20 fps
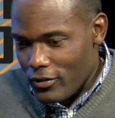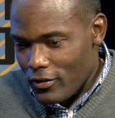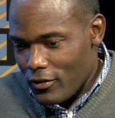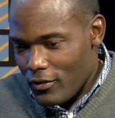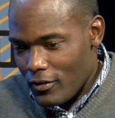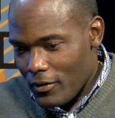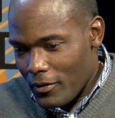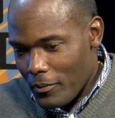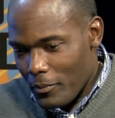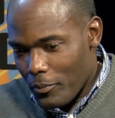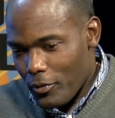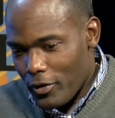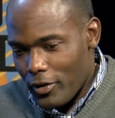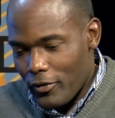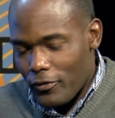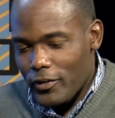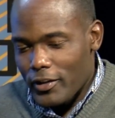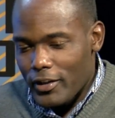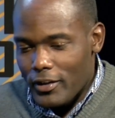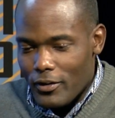just
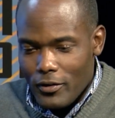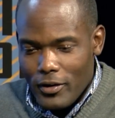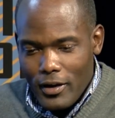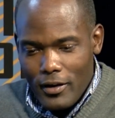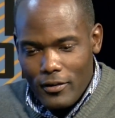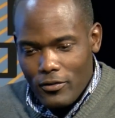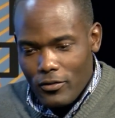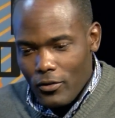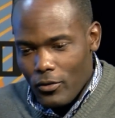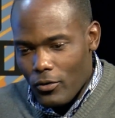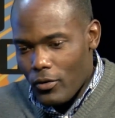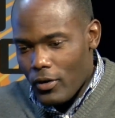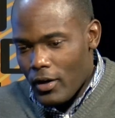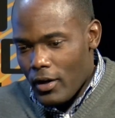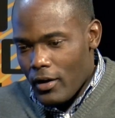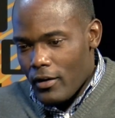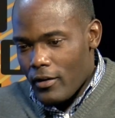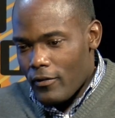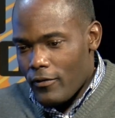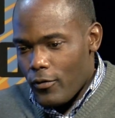briefly? Okay, so
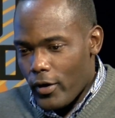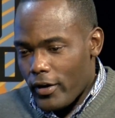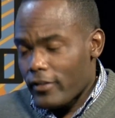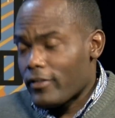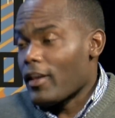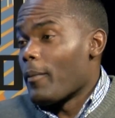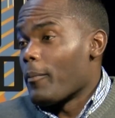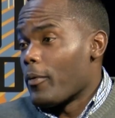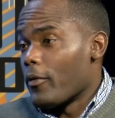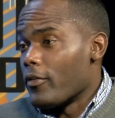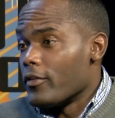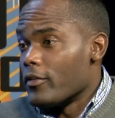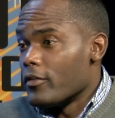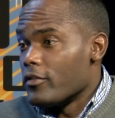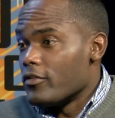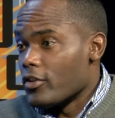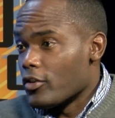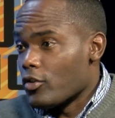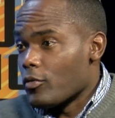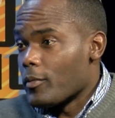for example,
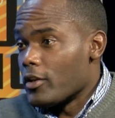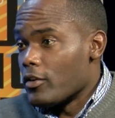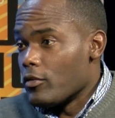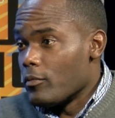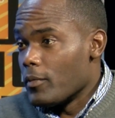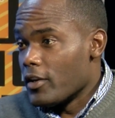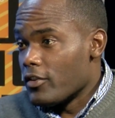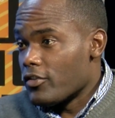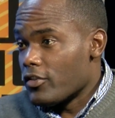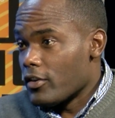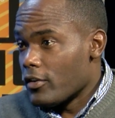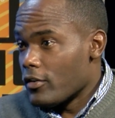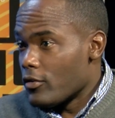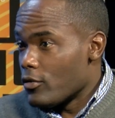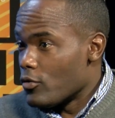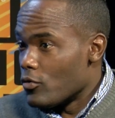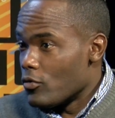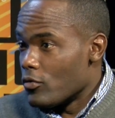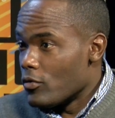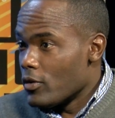the gentleman you mentioned
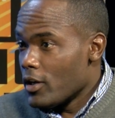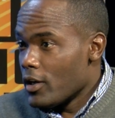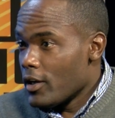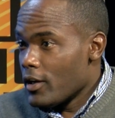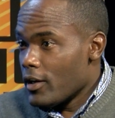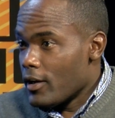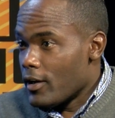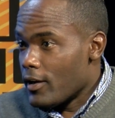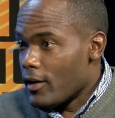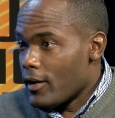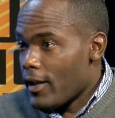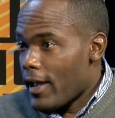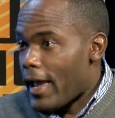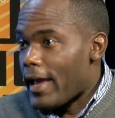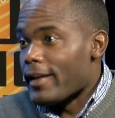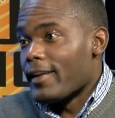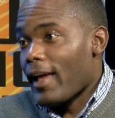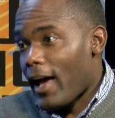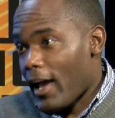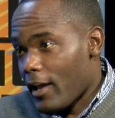who
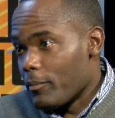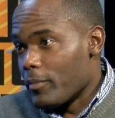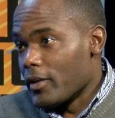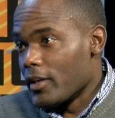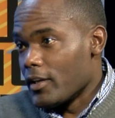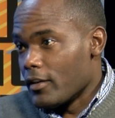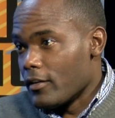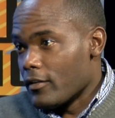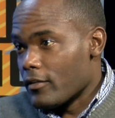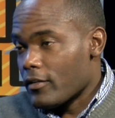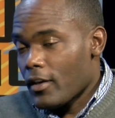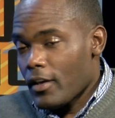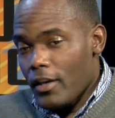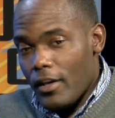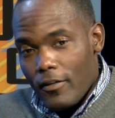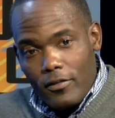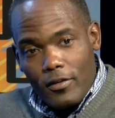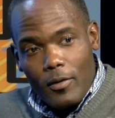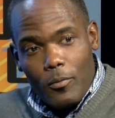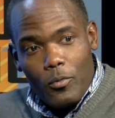had diabetes,
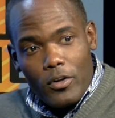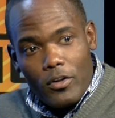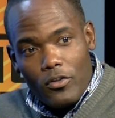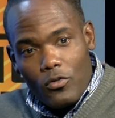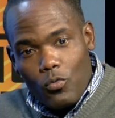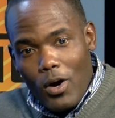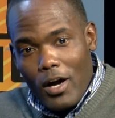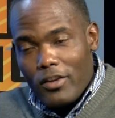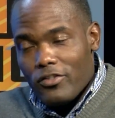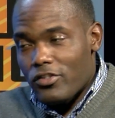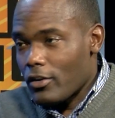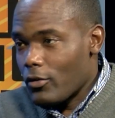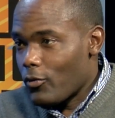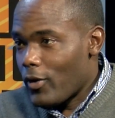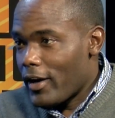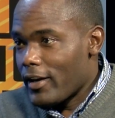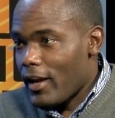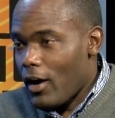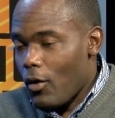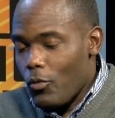if someone is watching
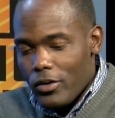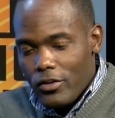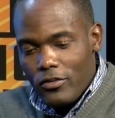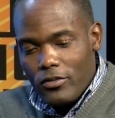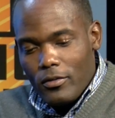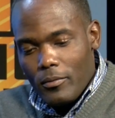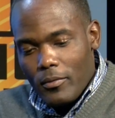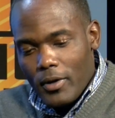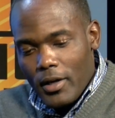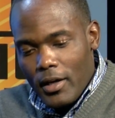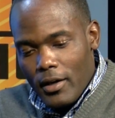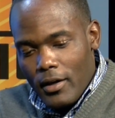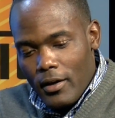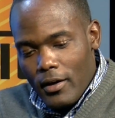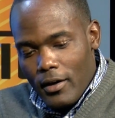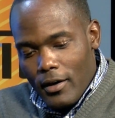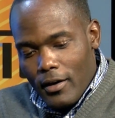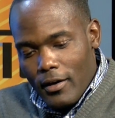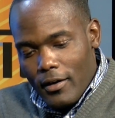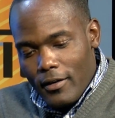right now, what are some
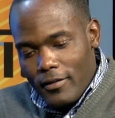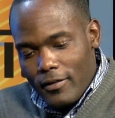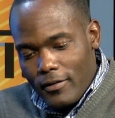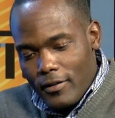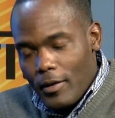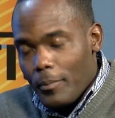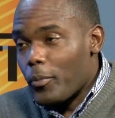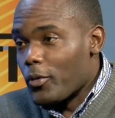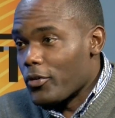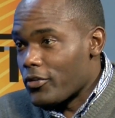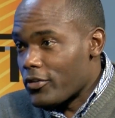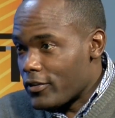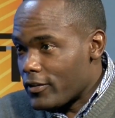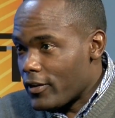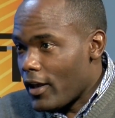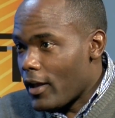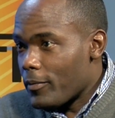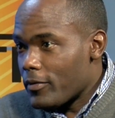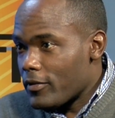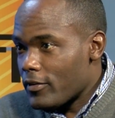simple
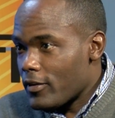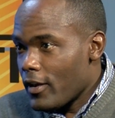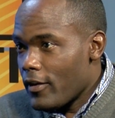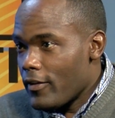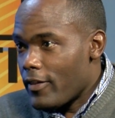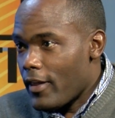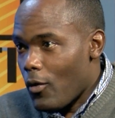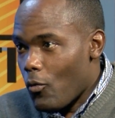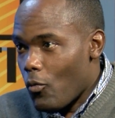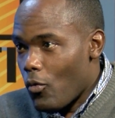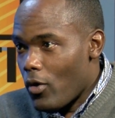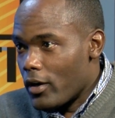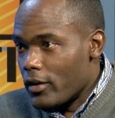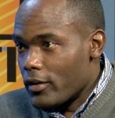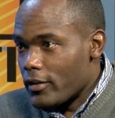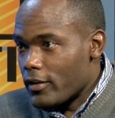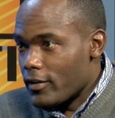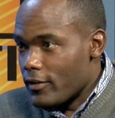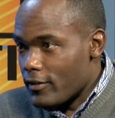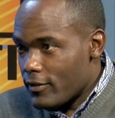steps that
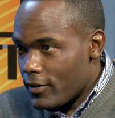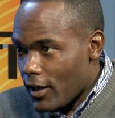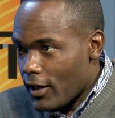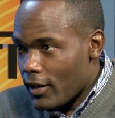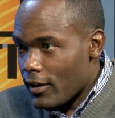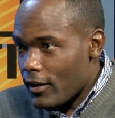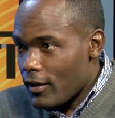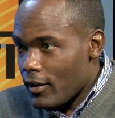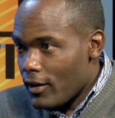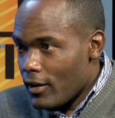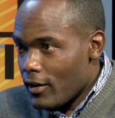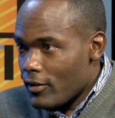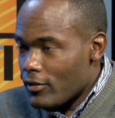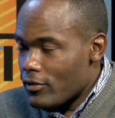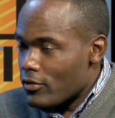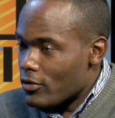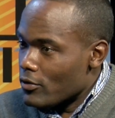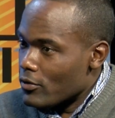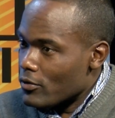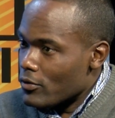one can take
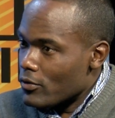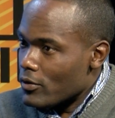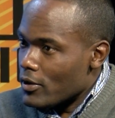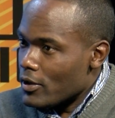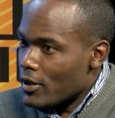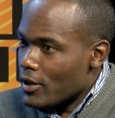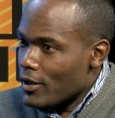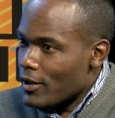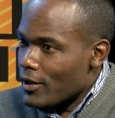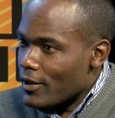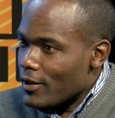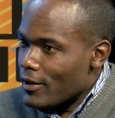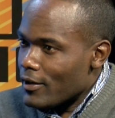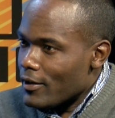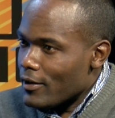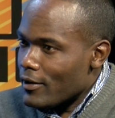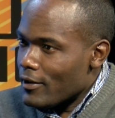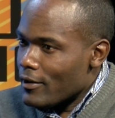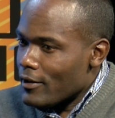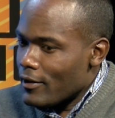to
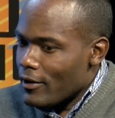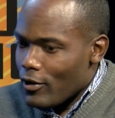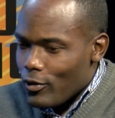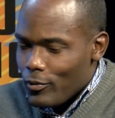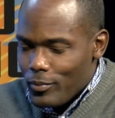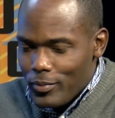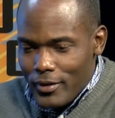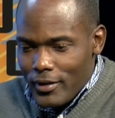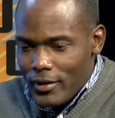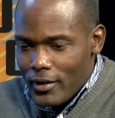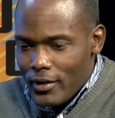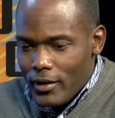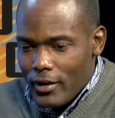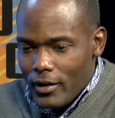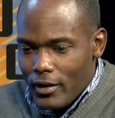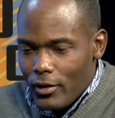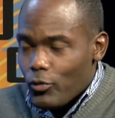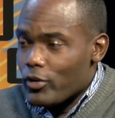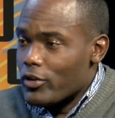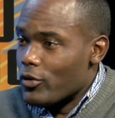help
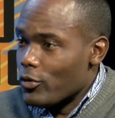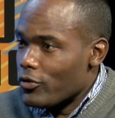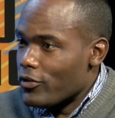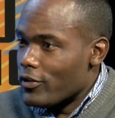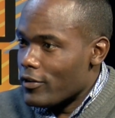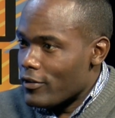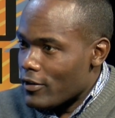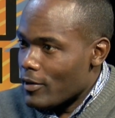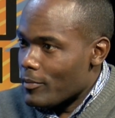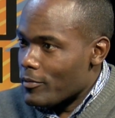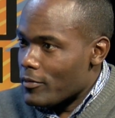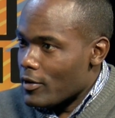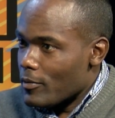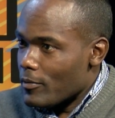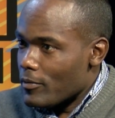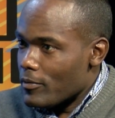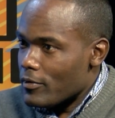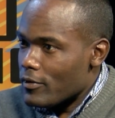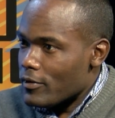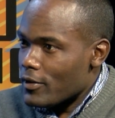reduce the
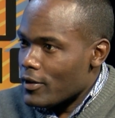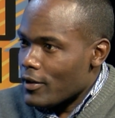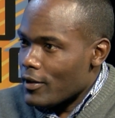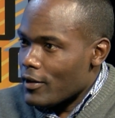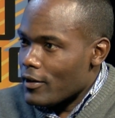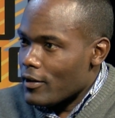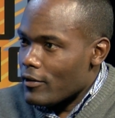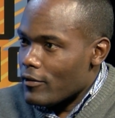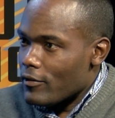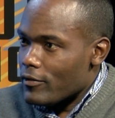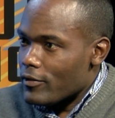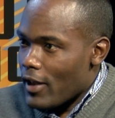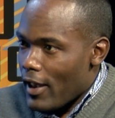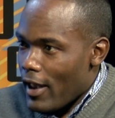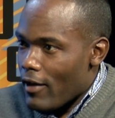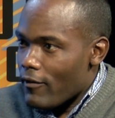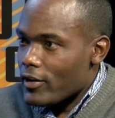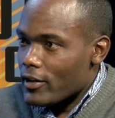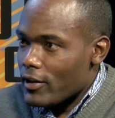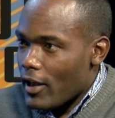symptoms of
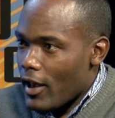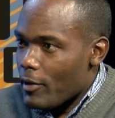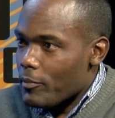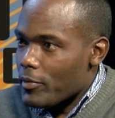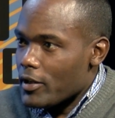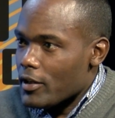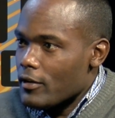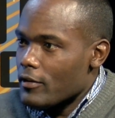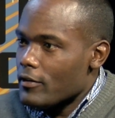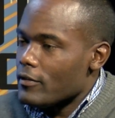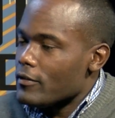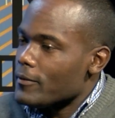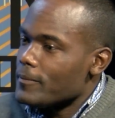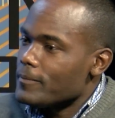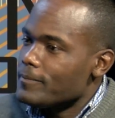having diabetes?